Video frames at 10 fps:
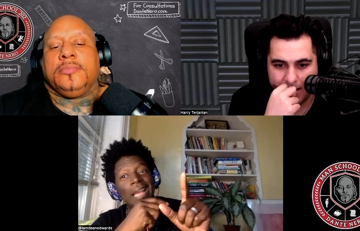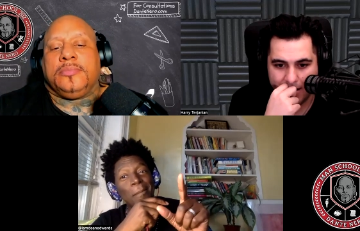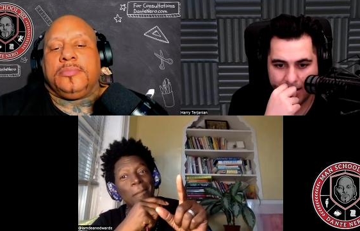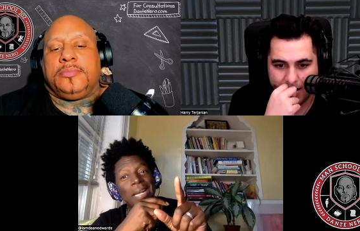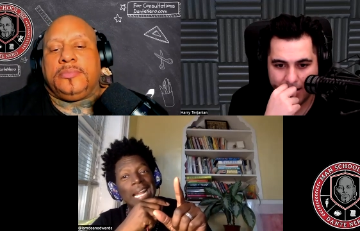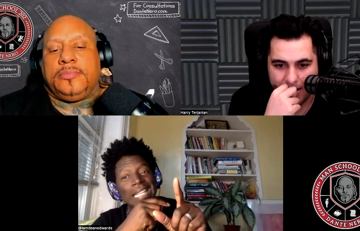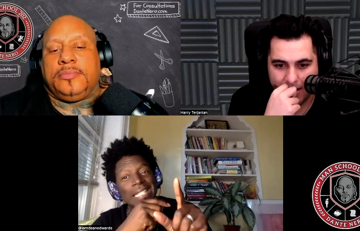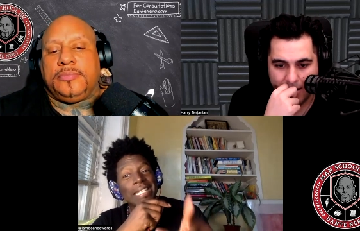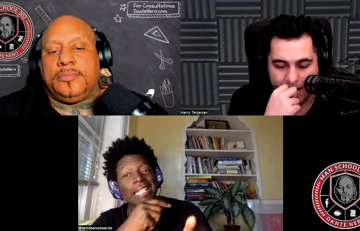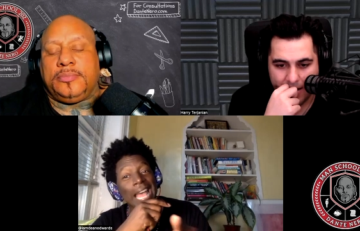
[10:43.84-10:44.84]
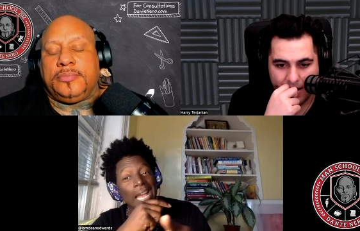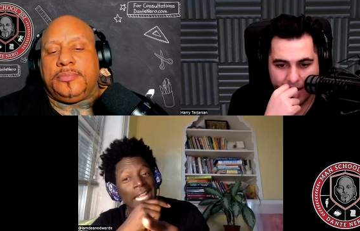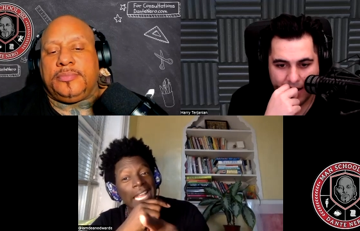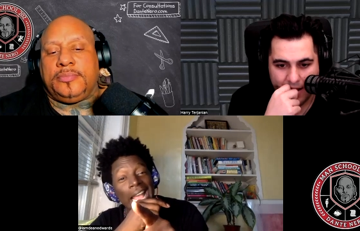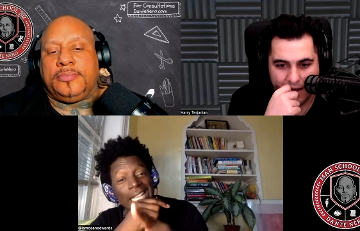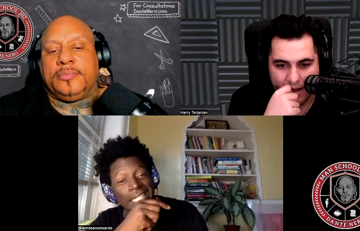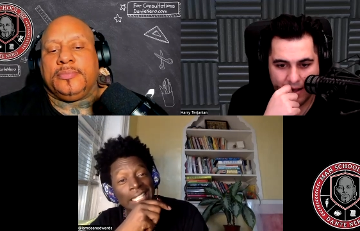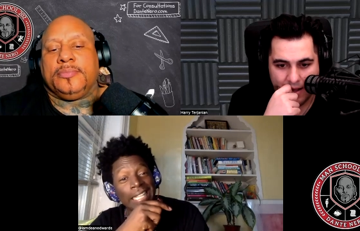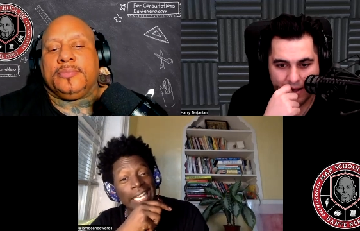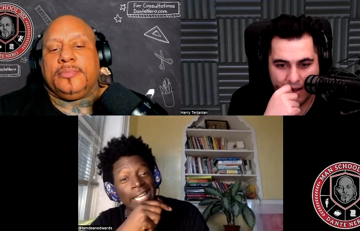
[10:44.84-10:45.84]
Speaker 1: But I said now he has
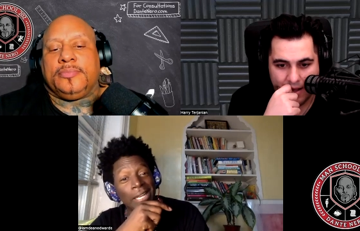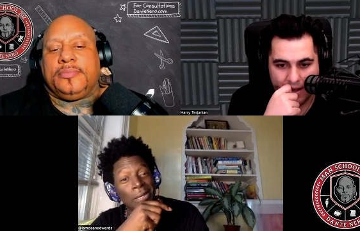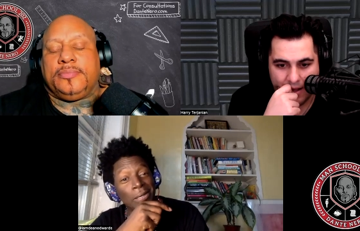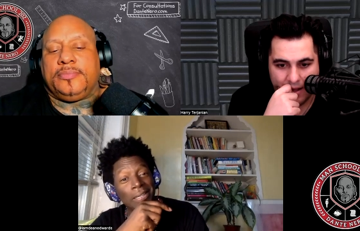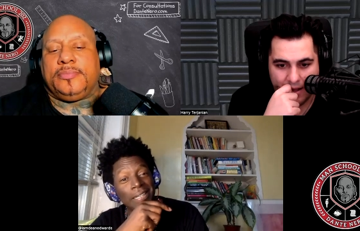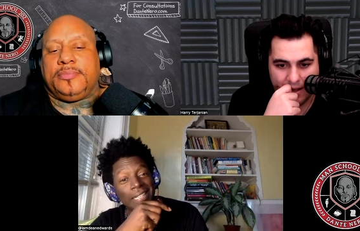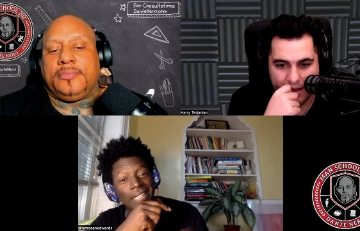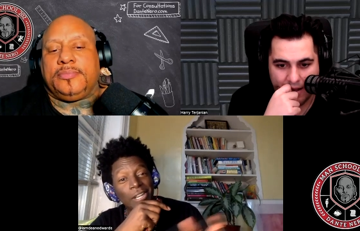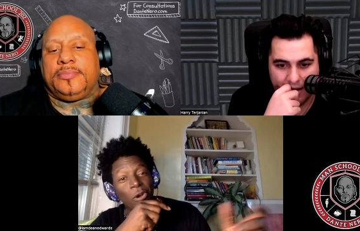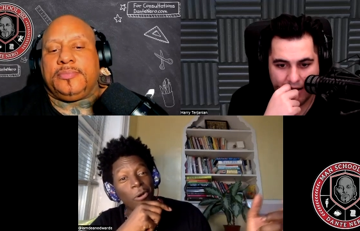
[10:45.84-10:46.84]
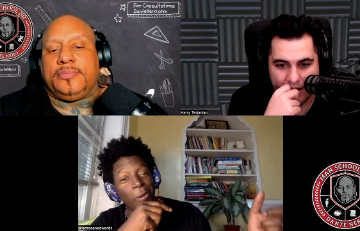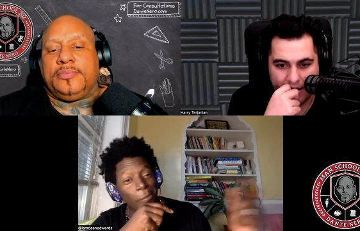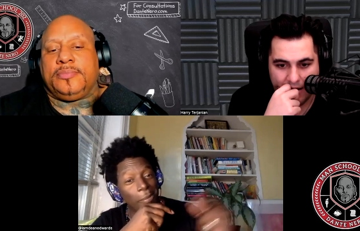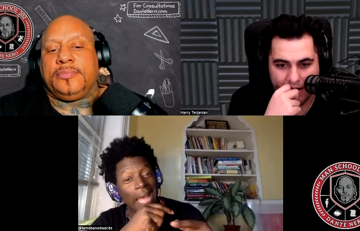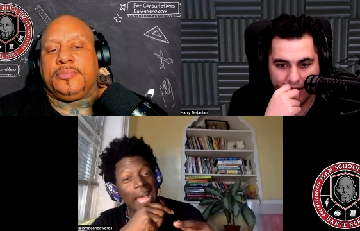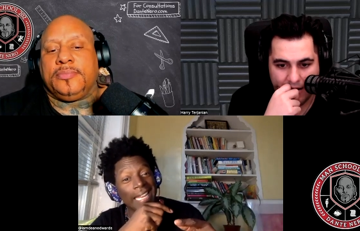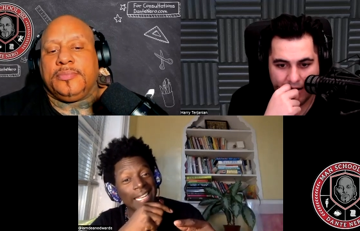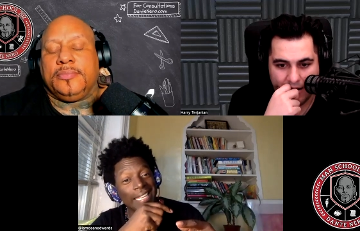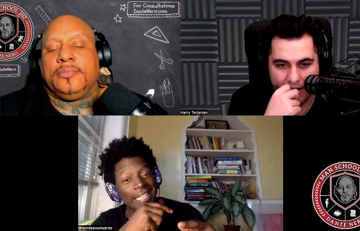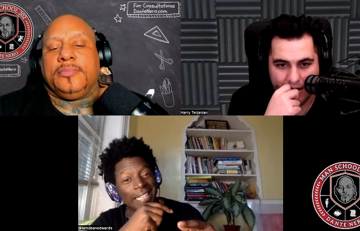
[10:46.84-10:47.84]
clear going back.
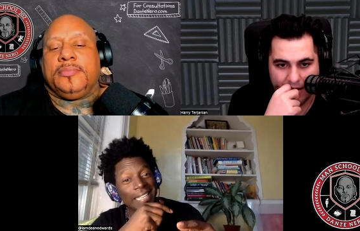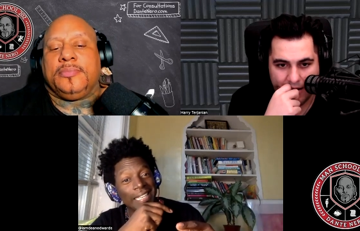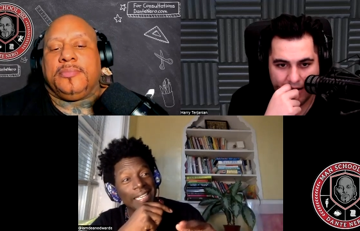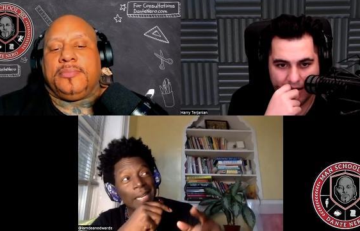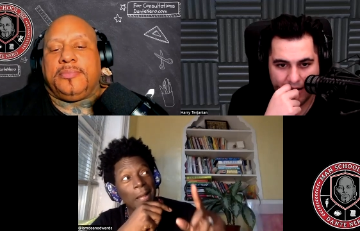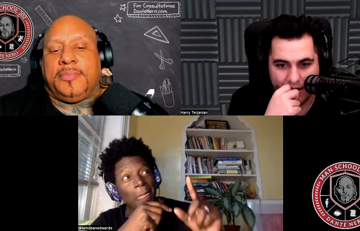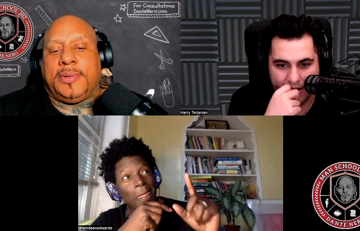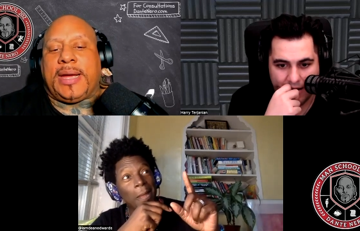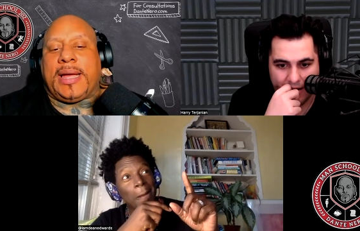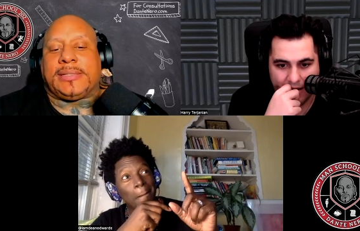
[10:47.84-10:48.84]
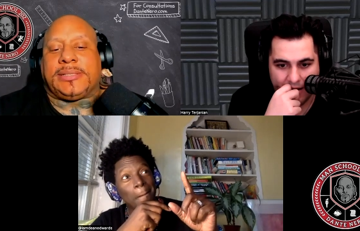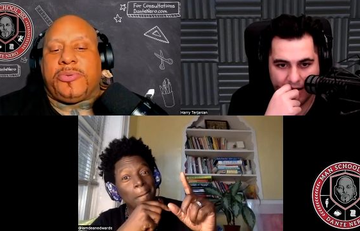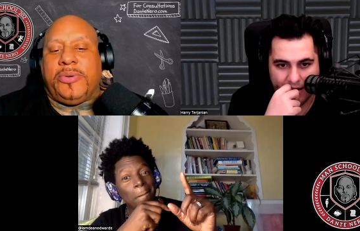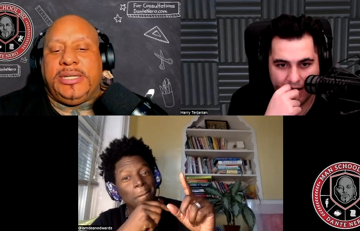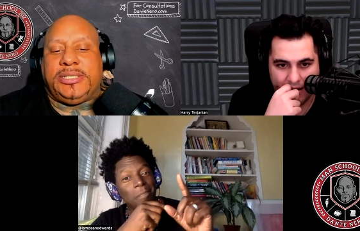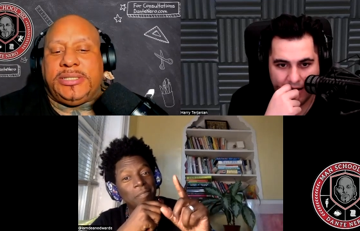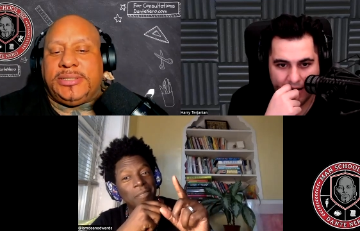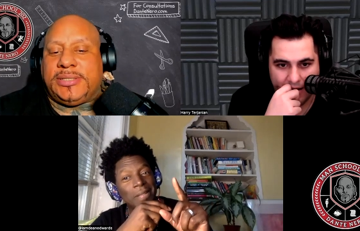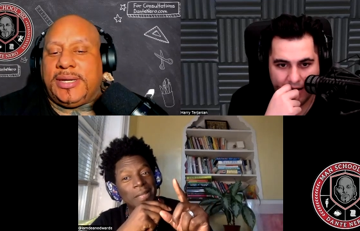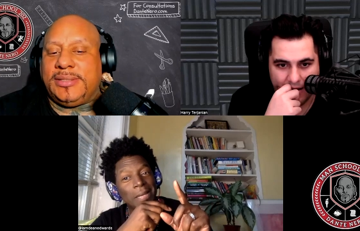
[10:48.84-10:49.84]
Speaker 2: But I got
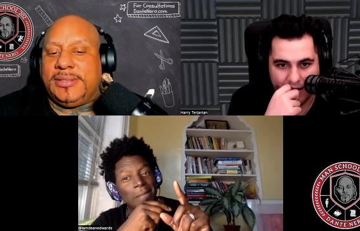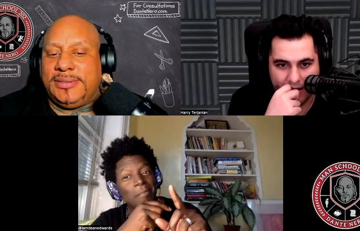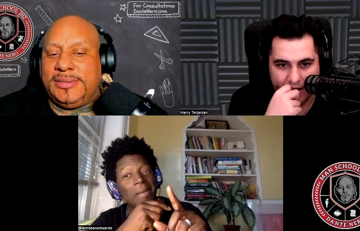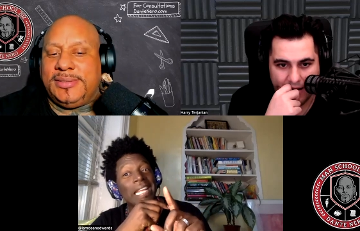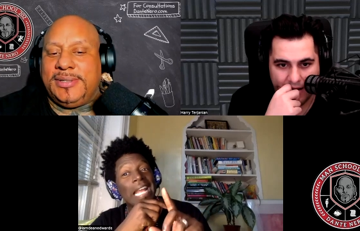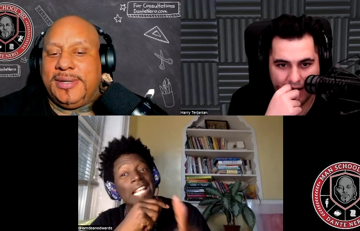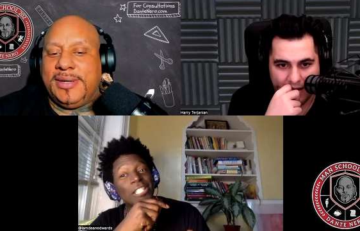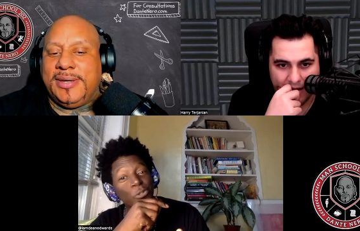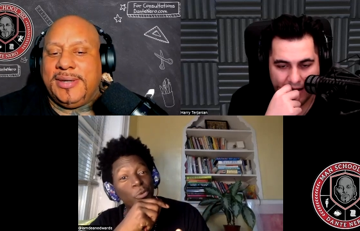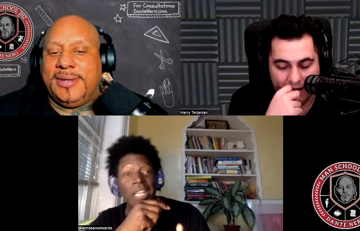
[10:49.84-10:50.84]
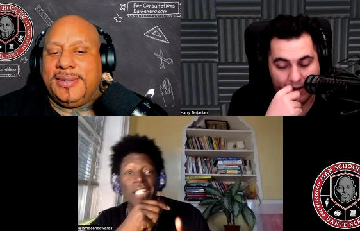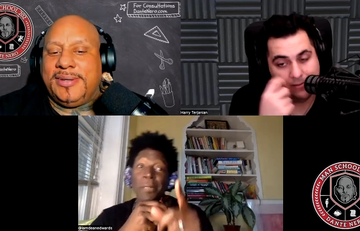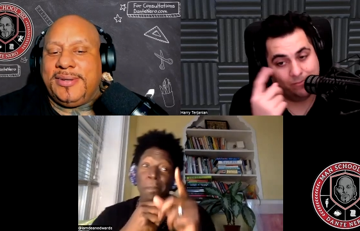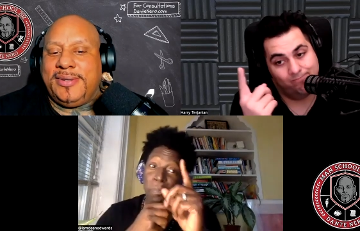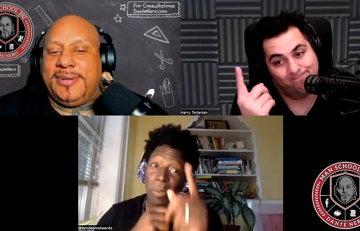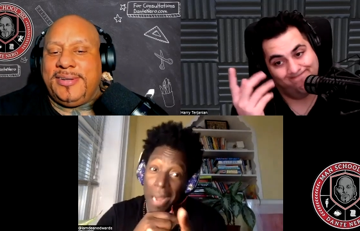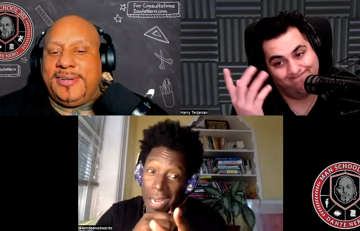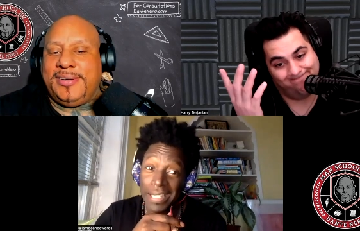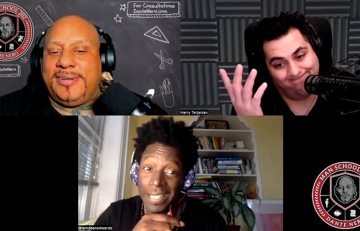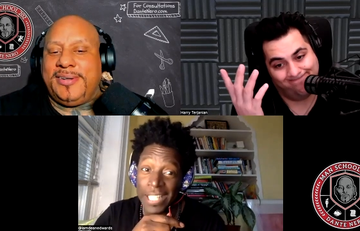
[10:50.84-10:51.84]
squeegee, son.
Speaker 1: But he got squeegee,
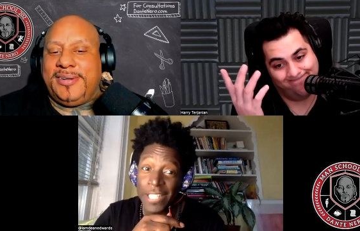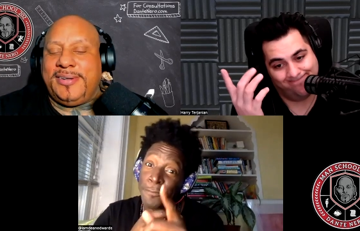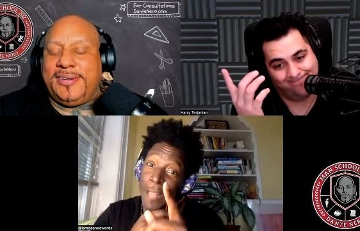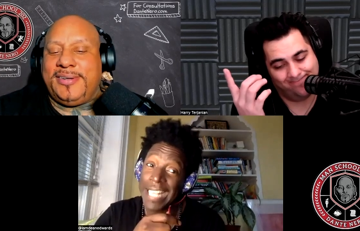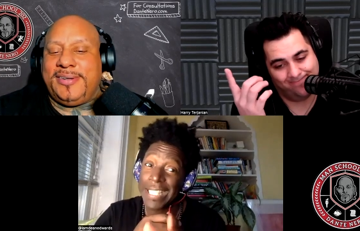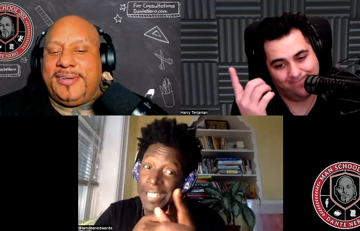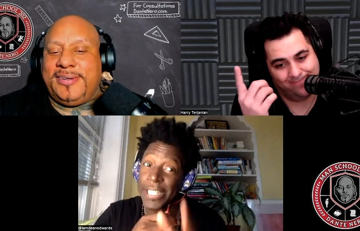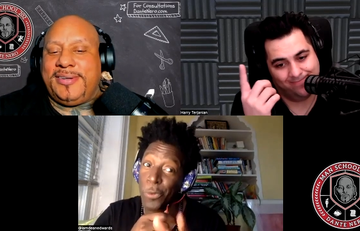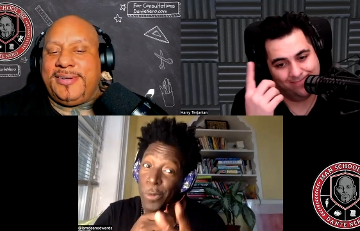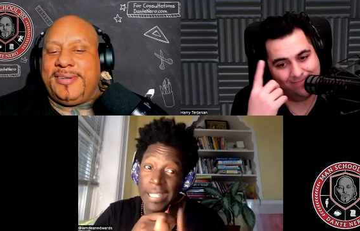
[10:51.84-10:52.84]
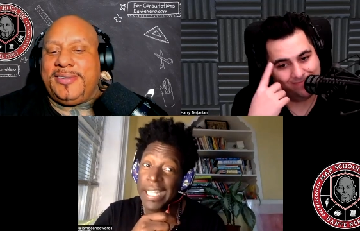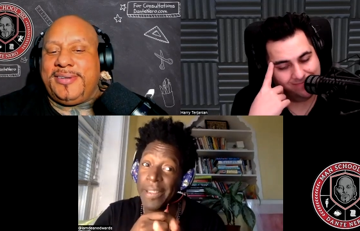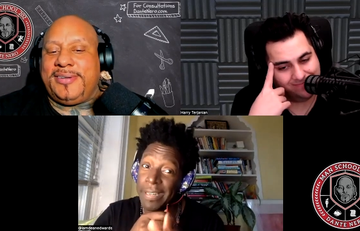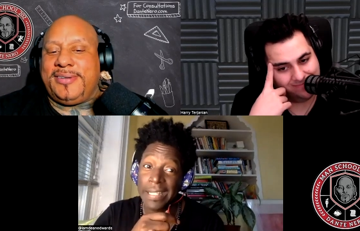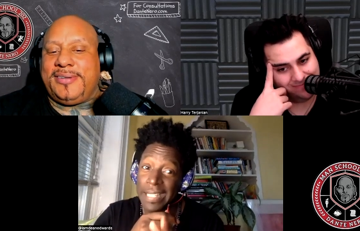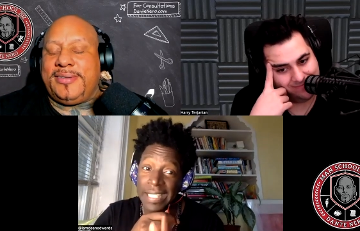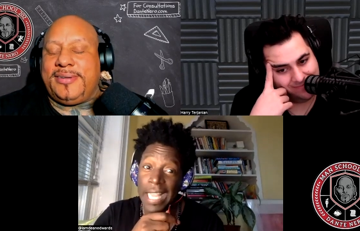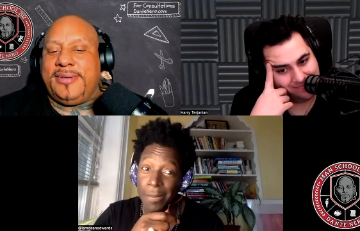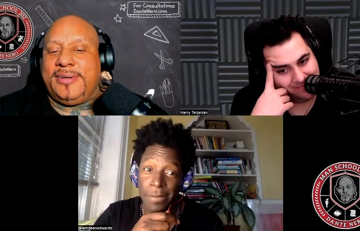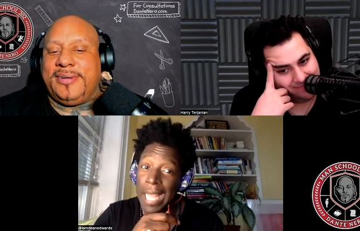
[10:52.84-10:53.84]
but his flight still was leaving at the
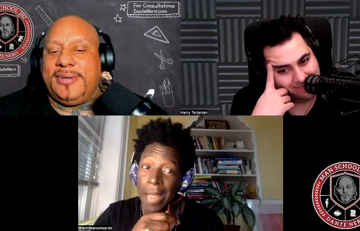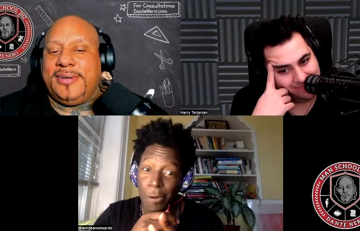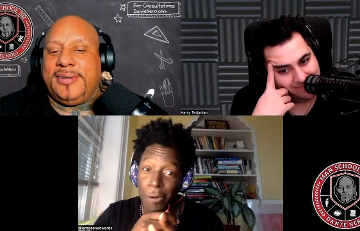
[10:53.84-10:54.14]
same time,